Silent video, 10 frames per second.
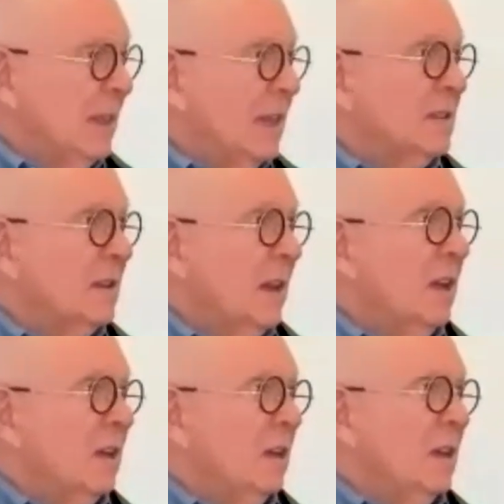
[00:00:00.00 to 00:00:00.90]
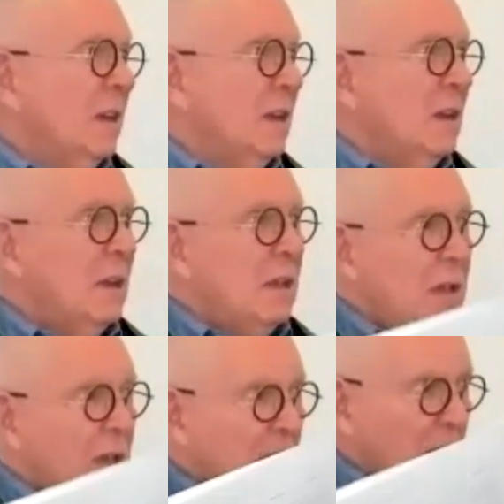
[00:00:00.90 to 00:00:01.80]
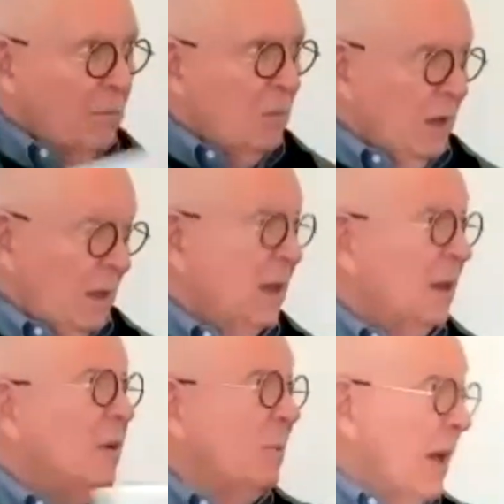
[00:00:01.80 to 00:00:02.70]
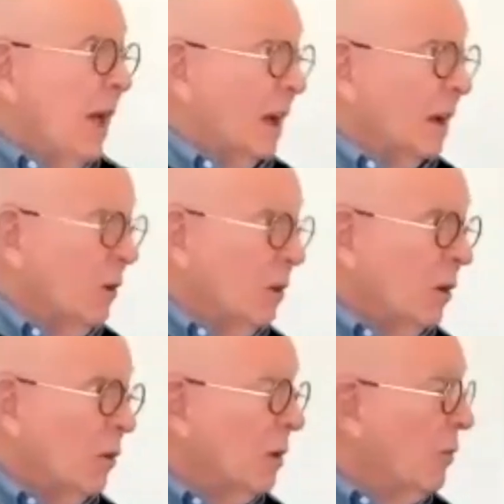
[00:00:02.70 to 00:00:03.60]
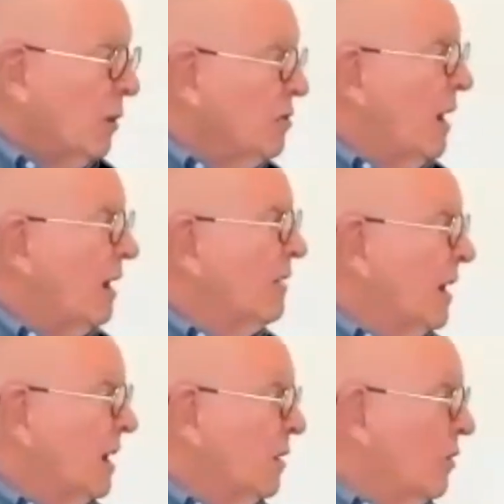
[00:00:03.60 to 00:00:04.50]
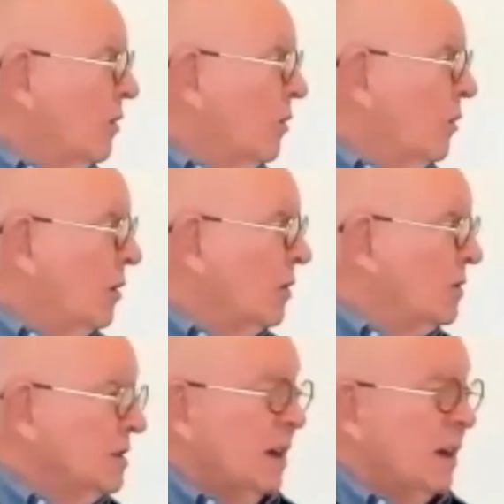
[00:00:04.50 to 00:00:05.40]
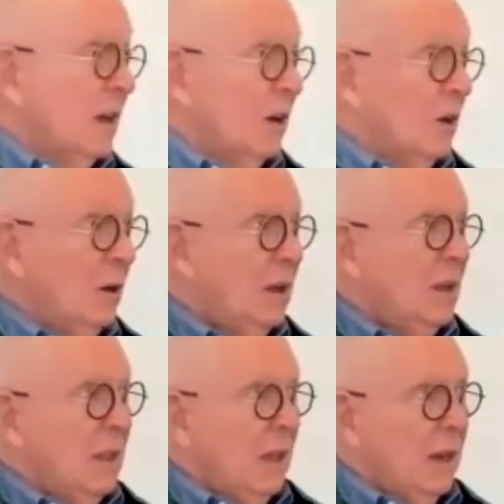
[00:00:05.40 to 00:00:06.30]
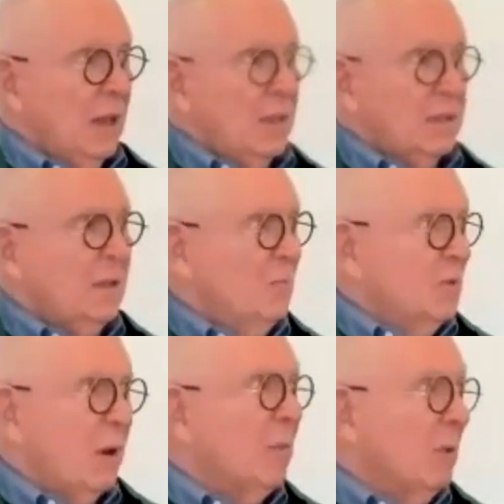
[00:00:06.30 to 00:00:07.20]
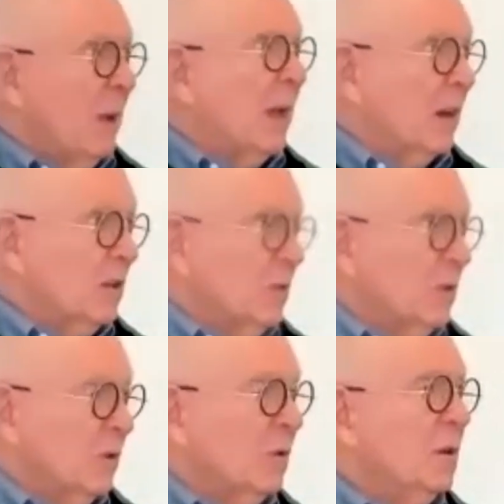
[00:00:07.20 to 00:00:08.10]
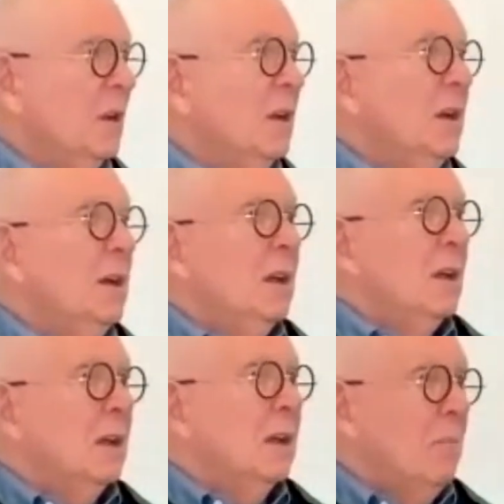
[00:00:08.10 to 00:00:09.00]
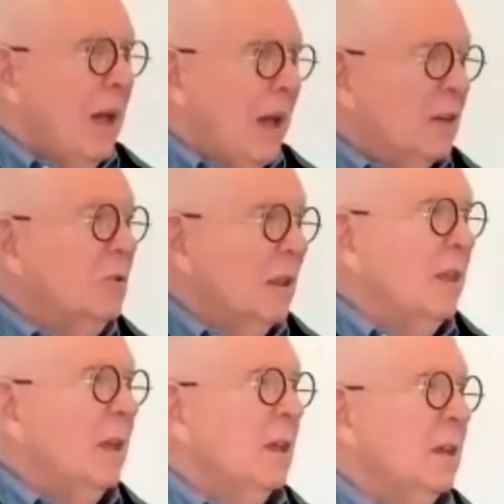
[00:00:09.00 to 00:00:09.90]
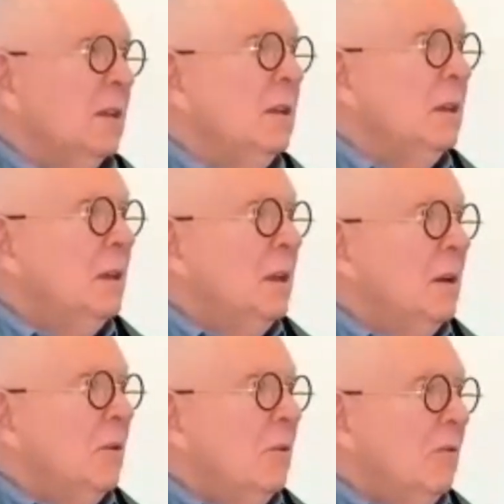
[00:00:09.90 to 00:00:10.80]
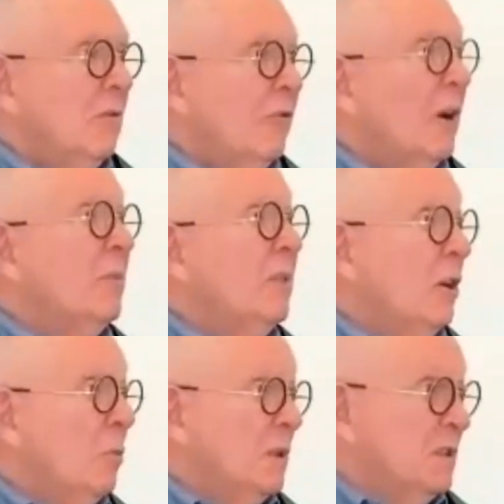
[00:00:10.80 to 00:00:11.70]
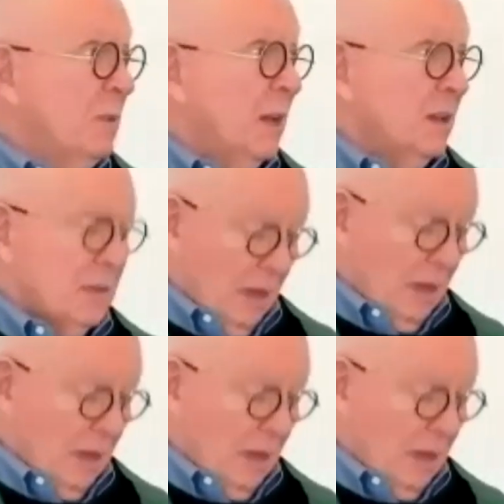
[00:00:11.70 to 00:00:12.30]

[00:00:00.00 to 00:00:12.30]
And that's an aid in then coming back when you have anger or desire that seems problematic to you, come back to it then from the open space.